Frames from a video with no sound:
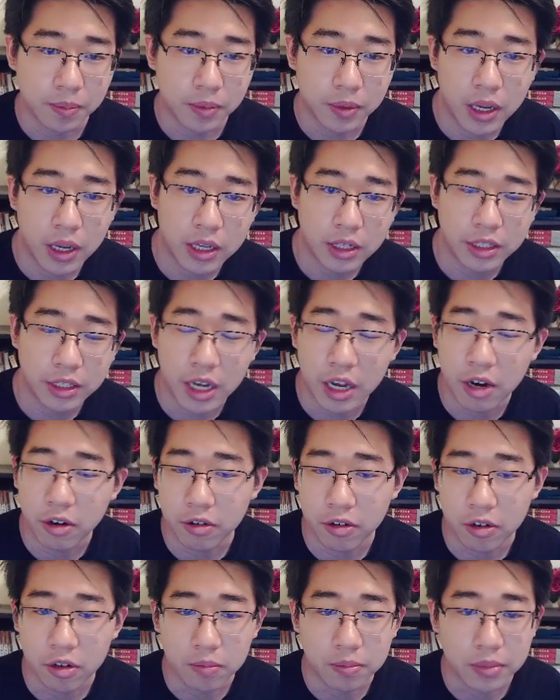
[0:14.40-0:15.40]

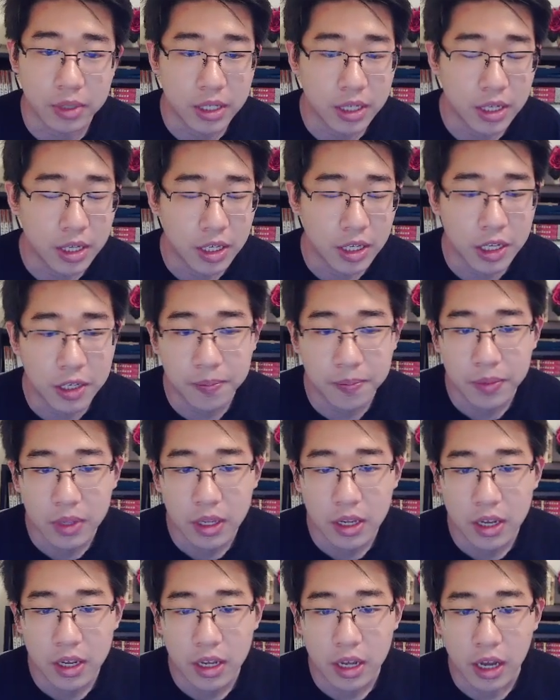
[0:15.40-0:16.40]
CytochromeT,
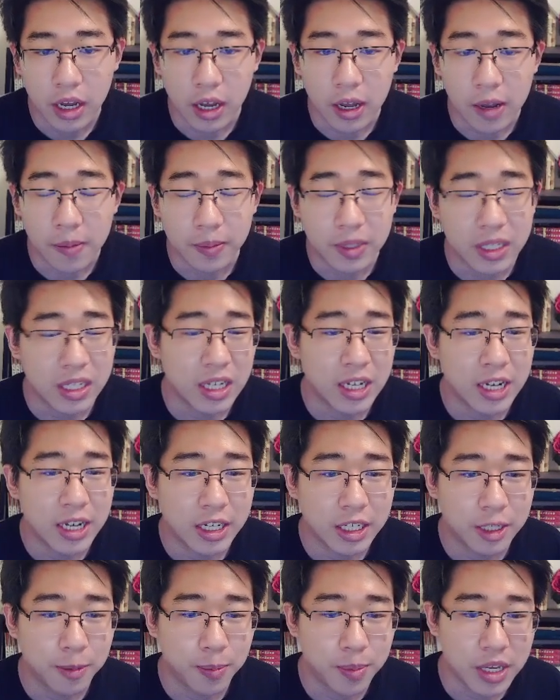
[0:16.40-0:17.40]

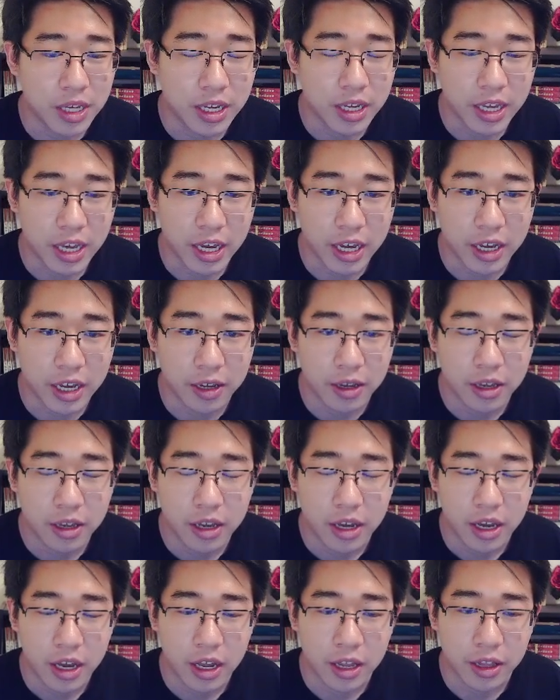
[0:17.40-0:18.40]
SinixPK,
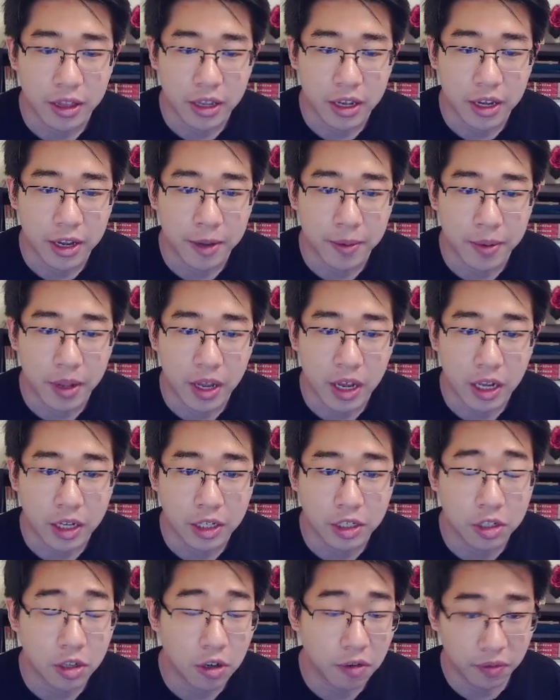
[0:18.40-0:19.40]
and then
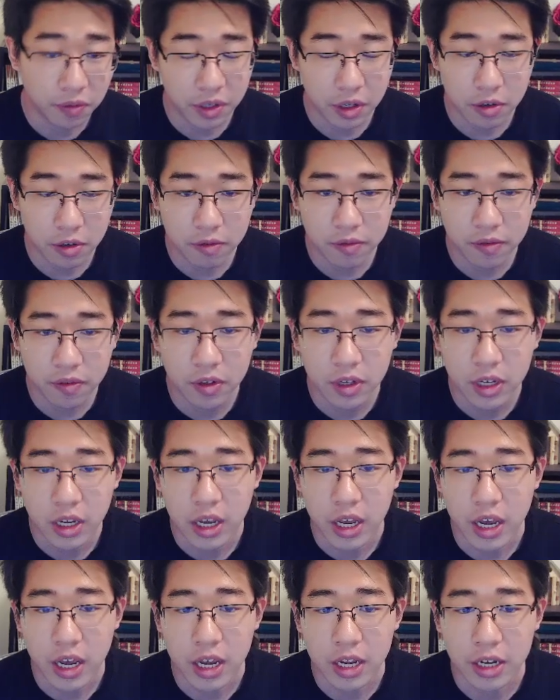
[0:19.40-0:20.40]
SophToph
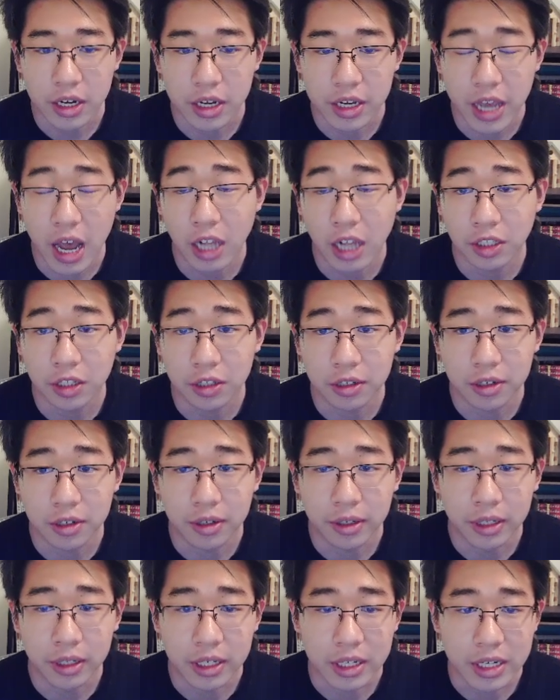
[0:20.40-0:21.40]
and
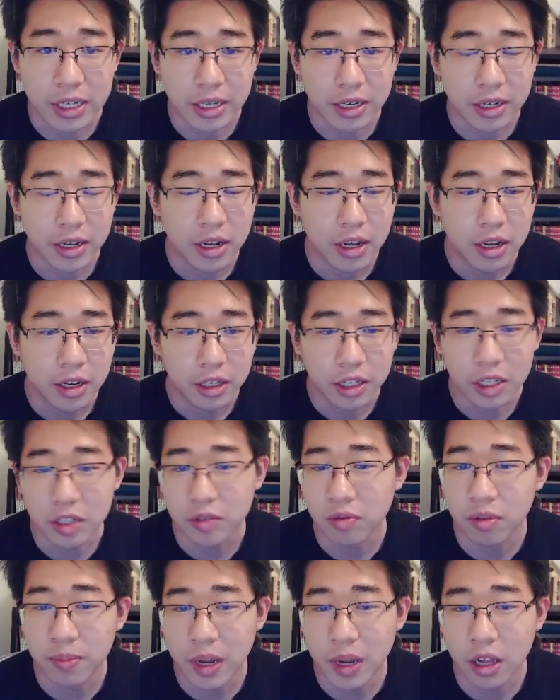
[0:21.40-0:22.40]
YasserAleed. These
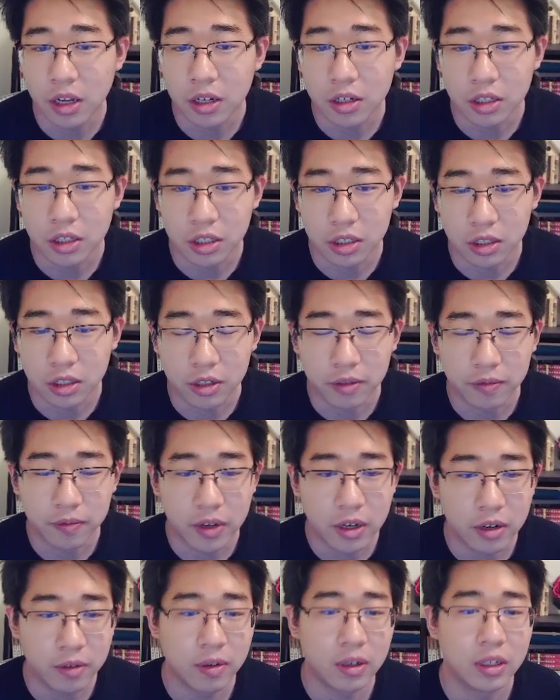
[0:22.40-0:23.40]
four battlers are
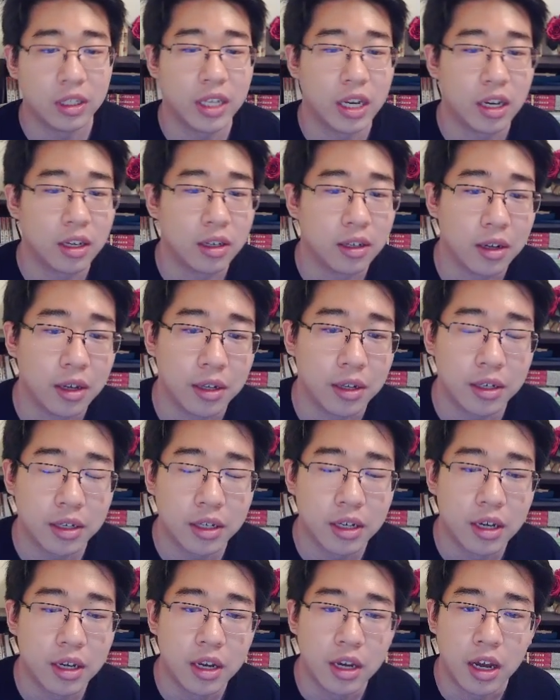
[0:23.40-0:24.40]
very talented.
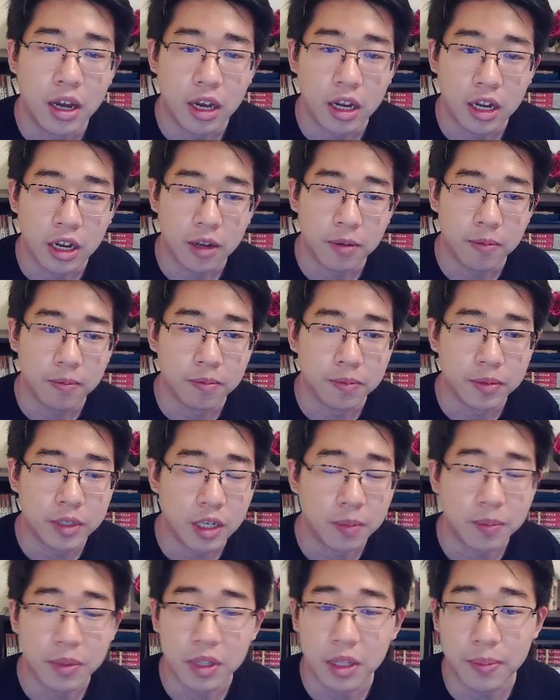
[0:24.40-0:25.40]

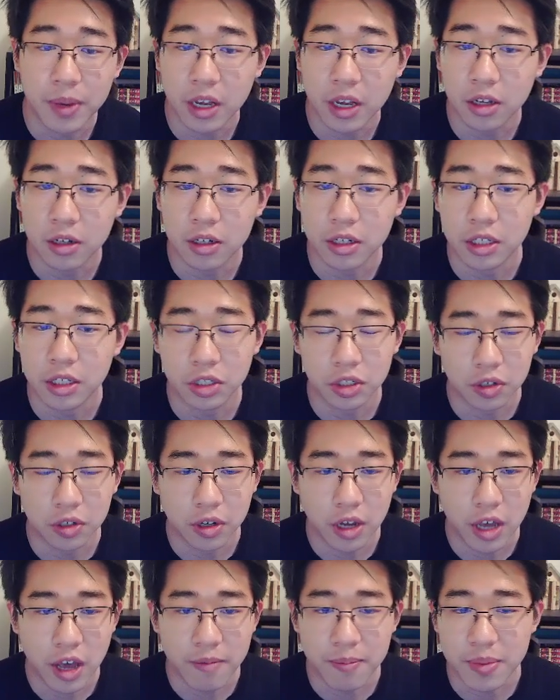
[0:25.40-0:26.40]
Some of the battlers
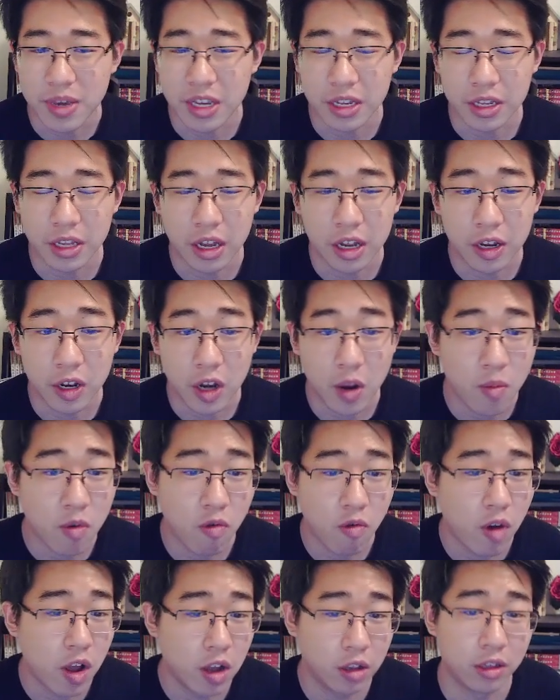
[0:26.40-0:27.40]
have been number
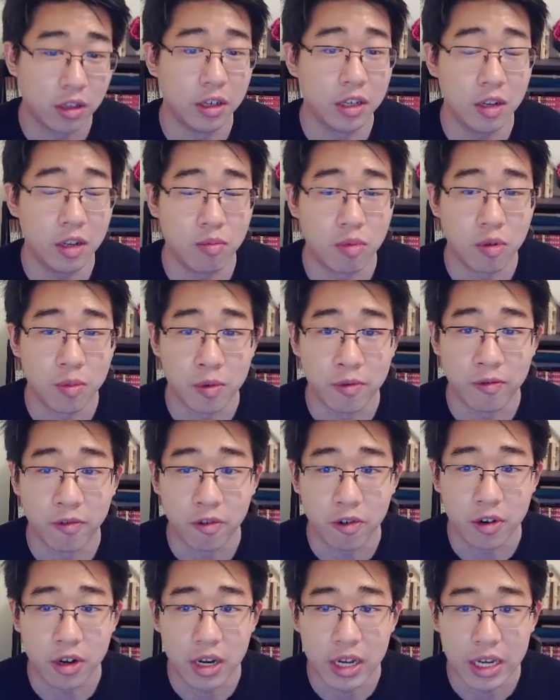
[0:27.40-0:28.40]
one on the leaderboard
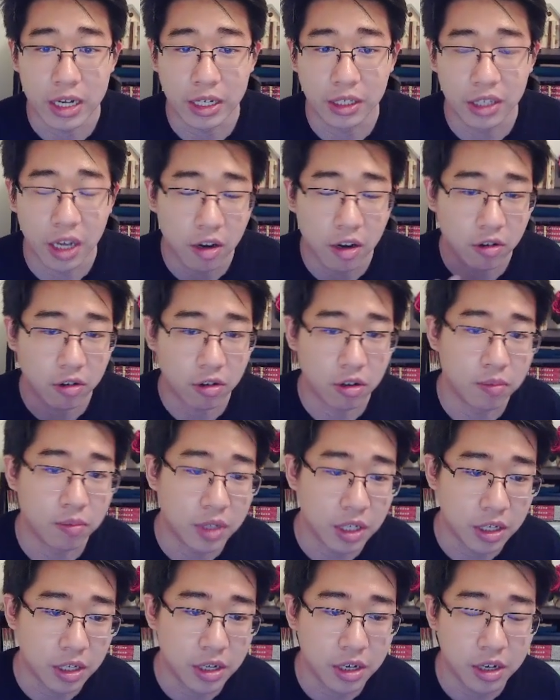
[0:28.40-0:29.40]
before, like
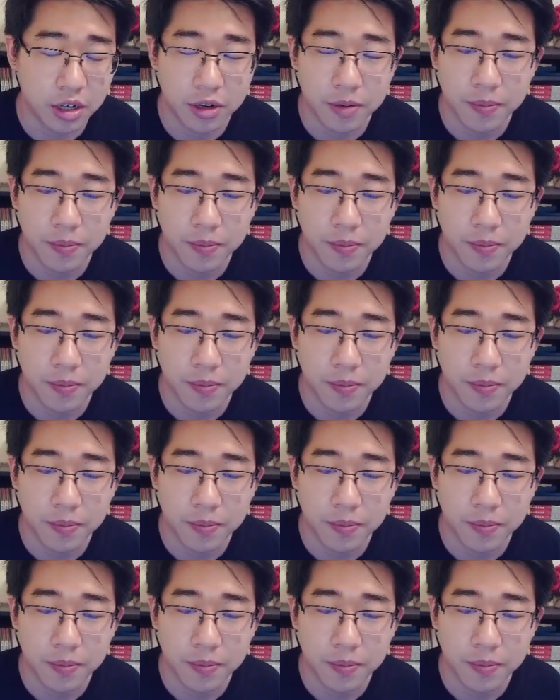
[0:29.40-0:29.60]
CytochromeT here.